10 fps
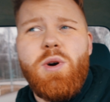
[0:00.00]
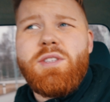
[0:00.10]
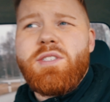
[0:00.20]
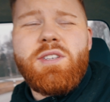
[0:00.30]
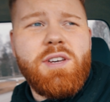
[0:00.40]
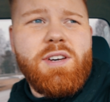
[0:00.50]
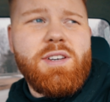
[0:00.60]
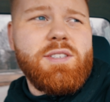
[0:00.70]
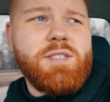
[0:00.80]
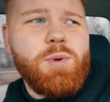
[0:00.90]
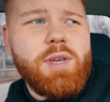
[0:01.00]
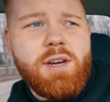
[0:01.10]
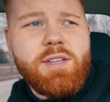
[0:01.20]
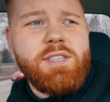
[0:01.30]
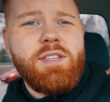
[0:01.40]
ones so we
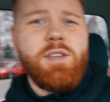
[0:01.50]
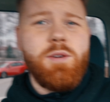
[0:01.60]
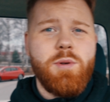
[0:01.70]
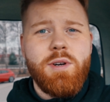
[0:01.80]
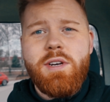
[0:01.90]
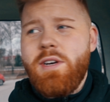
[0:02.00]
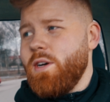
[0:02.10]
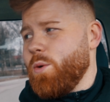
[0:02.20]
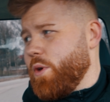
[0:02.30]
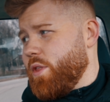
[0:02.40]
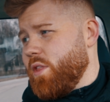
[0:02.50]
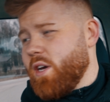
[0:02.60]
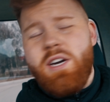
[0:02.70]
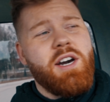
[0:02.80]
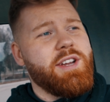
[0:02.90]
can continue with
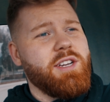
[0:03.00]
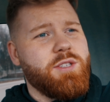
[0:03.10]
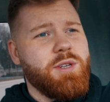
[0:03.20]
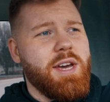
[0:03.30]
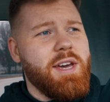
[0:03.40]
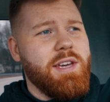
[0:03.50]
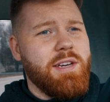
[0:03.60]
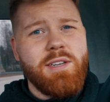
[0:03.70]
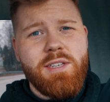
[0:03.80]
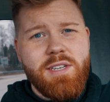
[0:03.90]
the cutting today.